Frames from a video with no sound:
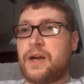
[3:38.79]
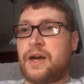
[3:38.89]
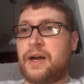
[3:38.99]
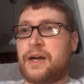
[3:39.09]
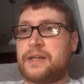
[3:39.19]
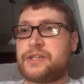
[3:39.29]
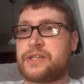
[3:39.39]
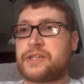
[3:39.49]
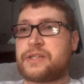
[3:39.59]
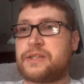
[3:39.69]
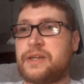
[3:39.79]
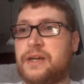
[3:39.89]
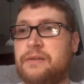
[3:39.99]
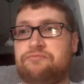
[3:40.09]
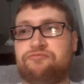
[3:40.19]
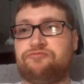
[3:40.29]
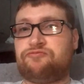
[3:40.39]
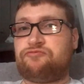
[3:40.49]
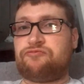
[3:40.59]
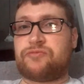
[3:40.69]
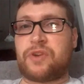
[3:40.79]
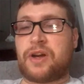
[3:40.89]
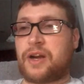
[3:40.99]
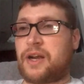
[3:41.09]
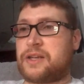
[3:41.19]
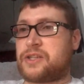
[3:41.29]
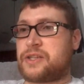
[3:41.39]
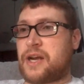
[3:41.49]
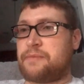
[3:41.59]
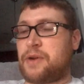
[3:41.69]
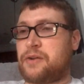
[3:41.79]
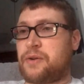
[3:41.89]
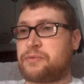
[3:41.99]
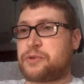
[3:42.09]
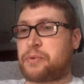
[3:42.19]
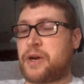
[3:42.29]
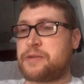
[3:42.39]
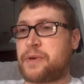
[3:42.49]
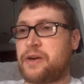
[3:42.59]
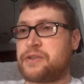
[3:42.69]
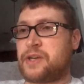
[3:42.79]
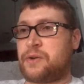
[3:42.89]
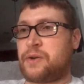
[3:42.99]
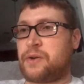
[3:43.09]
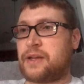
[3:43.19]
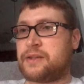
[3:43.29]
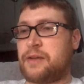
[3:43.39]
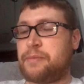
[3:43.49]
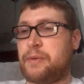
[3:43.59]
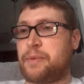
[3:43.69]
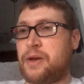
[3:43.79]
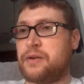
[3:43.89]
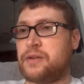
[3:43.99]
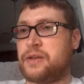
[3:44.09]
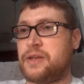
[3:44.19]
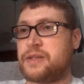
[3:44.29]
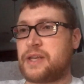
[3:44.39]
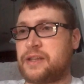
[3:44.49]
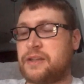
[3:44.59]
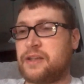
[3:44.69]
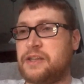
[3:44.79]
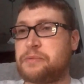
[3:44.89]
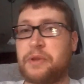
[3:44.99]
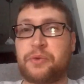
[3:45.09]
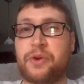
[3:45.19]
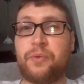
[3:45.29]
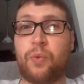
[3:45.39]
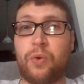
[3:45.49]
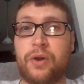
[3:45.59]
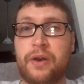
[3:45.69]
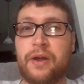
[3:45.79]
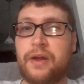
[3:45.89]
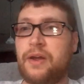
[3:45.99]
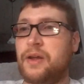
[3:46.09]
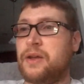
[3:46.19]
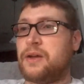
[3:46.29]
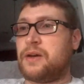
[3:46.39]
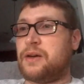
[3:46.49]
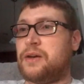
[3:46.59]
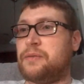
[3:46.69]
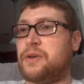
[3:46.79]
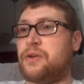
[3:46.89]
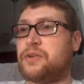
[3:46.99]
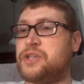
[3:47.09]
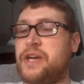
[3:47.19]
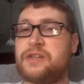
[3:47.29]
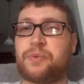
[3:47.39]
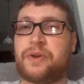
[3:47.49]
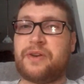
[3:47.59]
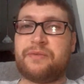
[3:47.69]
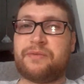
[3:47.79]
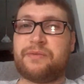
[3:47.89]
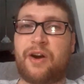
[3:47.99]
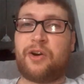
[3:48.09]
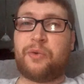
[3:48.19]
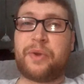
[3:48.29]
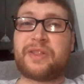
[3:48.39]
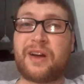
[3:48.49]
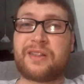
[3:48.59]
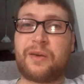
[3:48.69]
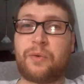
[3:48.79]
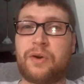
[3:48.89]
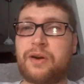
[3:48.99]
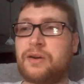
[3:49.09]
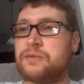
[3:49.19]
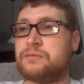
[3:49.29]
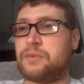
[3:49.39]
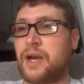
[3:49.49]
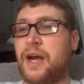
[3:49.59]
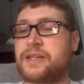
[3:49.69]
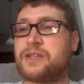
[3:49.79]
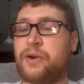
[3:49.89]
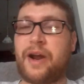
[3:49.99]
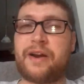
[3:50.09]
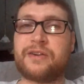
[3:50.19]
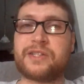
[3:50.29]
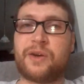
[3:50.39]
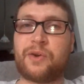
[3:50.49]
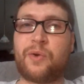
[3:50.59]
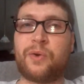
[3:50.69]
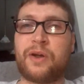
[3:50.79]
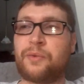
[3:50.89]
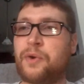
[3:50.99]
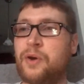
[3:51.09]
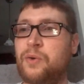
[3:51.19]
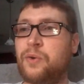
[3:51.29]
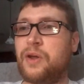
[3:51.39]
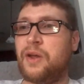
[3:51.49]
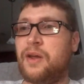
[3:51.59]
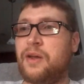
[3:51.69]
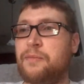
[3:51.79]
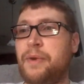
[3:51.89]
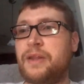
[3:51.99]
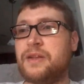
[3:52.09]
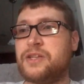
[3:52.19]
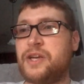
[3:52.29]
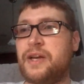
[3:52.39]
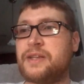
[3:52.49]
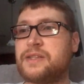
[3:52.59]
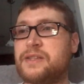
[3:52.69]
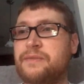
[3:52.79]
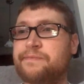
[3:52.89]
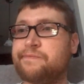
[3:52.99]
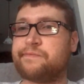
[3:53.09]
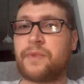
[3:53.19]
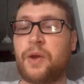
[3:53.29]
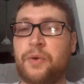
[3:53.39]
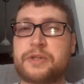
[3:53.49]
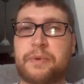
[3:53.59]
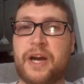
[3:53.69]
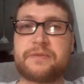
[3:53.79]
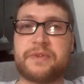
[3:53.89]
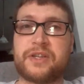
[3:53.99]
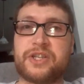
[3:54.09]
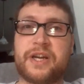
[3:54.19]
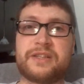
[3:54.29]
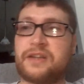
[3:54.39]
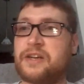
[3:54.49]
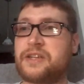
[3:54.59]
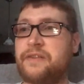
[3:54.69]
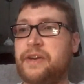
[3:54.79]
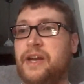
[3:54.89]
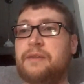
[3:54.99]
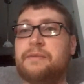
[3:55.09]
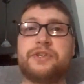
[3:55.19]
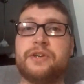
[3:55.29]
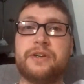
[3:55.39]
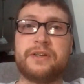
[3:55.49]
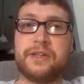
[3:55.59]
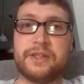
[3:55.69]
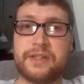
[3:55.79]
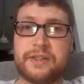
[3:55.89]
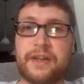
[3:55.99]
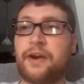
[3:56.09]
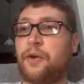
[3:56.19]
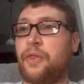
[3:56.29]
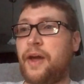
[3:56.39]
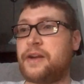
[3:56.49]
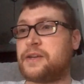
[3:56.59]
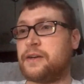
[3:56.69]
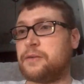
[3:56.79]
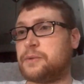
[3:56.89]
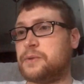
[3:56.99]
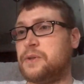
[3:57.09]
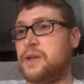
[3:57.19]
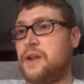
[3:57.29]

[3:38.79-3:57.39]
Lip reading: I just, I'm surprised about Arizona. I thought they'd be better than this. I thought they'd at least be 3-1. The Jets, they are who we thought they were, but I still got Arizona going on the road, beating the Jets. It wouldn't surprise me if the Jets lost every game this year. They are that terrible.